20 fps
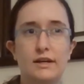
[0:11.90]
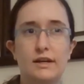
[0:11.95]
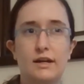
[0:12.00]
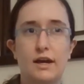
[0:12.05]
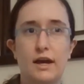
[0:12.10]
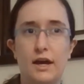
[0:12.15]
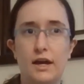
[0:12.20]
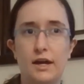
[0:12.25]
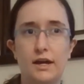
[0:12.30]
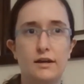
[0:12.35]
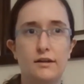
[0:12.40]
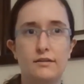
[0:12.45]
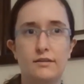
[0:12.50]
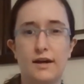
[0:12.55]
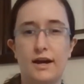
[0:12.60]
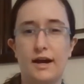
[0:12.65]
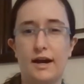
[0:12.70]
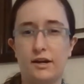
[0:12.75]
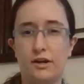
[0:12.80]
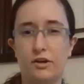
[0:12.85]
can't
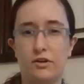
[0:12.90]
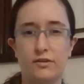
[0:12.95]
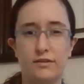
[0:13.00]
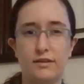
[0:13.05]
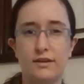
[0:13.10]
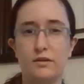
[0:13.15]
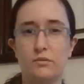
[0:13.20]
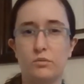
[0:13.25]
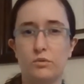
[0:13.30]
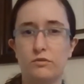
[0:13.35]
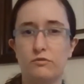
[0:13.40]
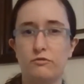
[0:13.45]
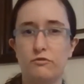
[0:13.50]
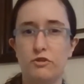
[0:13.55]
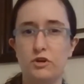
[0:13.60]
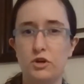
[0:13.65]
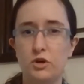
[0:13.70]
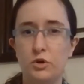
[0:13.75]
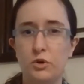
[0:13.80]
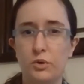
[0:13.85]
accurately
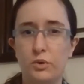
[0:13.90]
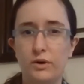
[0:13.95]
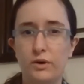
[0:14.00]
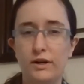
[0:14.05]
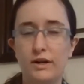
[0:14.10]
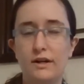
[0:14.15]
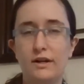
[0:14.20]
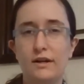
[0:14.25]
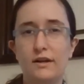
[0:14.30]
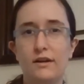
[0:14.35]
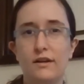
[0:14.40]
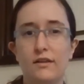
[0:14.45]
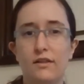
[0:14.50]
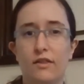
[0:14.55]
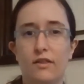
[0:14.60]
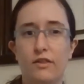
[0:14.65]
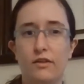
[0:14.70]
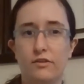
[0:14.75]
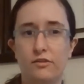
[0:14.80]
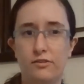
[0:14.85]
review
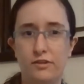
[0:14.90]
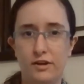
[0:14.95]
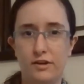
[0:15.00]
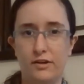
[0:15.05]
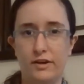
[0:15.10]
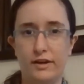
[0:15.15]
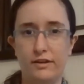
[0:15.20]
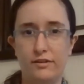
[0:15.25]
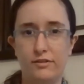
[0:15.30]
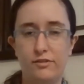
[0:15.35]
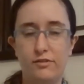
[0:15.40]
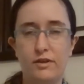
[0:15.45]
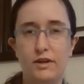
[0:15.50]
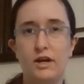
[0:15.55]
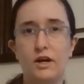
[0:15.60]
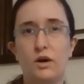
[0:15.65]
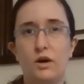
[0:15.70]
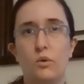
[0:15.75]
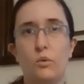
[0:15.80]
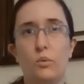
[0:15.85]
the series
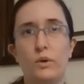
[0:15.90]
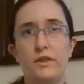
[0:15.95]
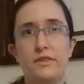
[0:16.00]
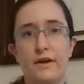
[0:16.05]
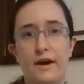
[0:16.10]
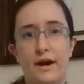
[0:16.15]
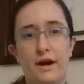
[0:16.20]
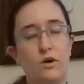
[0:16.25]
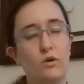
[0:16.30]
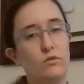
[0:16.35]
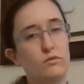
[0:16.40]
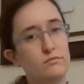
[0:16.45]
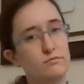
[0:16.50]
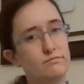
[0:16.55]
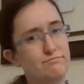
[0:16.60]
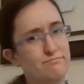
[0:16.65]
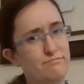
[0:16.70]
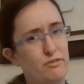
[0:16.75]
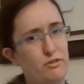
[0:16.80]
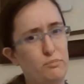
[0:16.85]
without
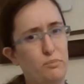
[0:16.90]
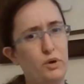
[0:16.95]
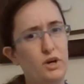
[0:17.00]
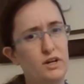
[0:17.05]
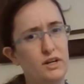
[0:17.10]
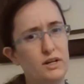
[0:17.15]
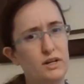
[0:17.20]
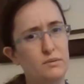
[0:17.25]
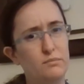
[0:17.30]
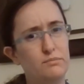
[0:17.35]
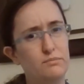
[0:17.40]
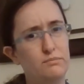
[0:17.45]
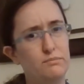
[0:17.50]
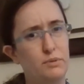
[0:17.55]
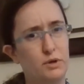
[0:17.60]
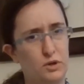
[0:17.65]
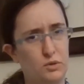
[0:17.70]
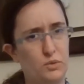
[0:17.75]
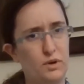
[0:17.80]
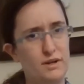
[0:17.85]
spoiling
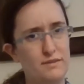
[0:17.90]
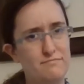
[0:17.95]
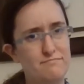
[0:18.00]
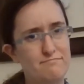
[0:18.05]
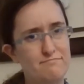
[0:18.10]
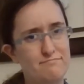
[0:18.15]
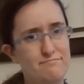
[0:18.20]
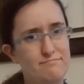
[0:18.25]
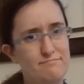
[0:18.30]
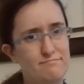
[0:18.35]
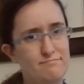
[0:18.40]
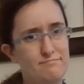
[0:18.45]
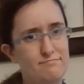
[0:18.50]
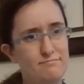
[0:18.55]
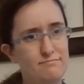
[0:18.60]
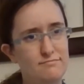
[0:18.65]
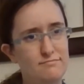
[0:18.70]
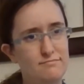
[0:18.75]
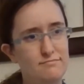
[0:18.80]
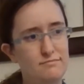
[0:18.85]
book 1.
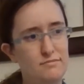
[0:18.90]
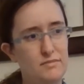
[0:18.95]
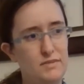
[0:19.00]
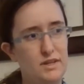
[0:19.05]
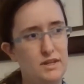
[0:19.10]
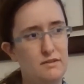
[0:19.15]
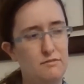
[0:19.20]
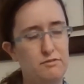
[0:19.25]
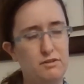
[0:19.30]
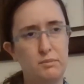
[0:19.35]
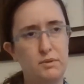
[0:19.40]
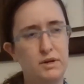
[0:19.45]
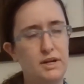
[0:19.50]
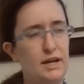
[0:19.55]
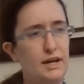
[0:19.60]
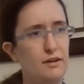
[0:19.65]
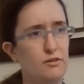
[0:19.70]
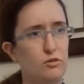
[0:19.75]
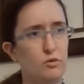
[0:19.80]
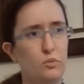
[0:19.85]
If someone
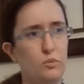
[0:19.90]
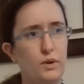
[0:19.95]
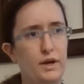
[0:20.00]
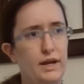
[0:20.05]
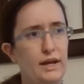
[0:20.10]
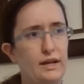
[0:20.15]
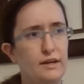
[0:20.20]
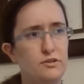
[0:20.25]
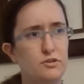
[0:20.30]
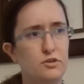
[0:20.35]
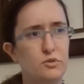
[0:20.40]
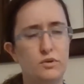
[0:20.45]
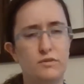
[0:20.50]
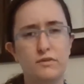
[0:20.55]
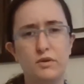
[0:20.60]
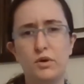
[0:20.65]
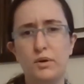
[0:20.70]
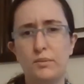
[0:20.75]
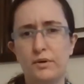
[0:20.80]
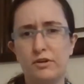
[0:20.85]
has a way to
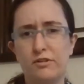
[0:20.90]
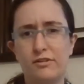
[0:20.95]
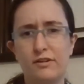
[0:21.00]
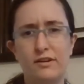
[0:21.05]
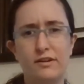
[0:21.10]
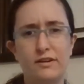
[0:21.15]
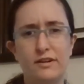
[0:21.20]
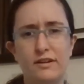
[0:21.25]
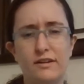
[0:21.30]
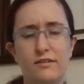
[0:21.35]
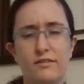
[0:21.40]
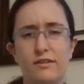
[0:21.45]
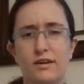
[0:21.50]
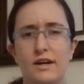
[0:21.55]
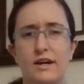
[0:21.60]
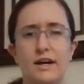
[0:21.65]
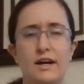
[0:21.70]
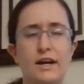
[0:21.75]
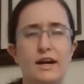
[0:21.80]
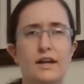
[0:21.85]
review a book series
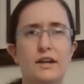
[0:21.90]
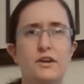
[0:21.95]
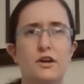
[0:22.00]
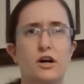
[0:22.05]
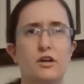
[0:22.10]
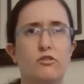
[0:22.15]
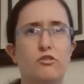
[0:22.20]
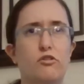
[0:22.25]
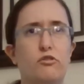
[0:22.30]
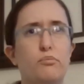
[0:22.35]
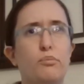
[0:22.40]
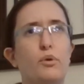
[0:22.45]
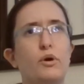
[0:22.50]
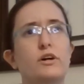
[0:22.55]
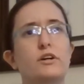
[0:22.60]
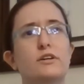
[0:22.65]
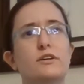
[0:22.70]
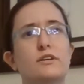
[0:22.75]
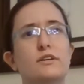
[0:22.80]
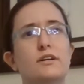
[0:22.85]
and not
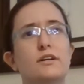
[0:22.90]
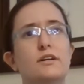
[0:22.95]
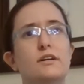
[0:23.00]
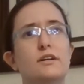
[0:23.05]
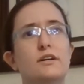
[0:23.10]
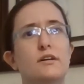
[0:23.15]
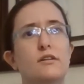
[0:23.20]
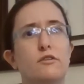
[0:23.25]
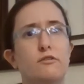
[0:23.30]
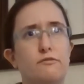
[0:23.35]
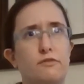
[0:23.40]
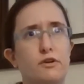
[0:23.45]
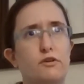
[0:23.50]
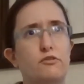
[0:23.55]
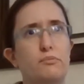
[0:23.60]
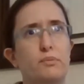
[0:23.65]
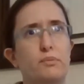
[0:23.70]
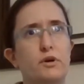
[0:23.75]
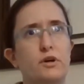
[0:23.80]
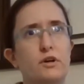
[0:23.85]
spoil the
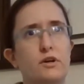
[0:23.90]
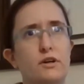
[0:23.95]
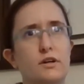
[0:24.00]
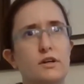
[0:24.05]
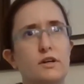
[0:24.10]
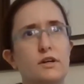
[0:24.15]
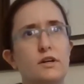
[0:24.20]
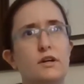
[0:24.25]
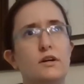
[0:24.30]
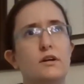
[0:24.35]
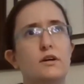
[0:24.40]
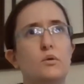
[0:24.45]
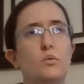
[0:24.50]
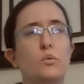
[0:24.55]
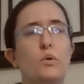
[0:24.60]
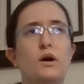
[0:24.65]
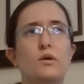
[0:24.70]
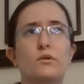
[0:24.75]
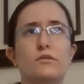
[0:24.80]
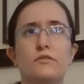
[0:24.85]
first book
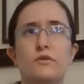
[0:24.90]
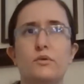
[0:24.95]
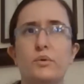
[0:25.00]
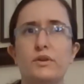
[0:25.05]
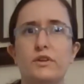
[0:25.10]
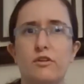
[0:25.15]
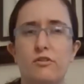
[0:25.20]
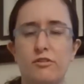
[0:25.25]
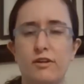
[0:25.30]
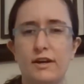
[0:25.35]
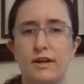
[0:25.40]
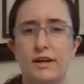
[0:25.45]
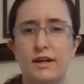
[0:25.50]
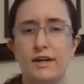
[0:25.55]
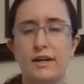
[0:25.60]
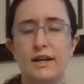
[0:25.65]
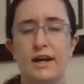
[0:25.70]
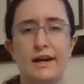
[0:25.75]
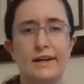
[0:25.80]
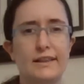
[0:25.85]
while reviewing the
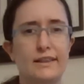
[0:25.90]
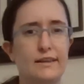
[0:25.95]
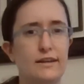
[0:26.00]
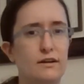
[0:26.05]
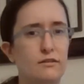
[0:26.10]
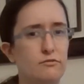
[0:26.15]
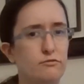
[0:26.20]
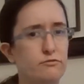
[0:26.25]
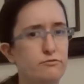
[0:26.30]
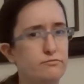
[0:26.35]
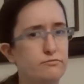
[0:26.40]
second, I'd love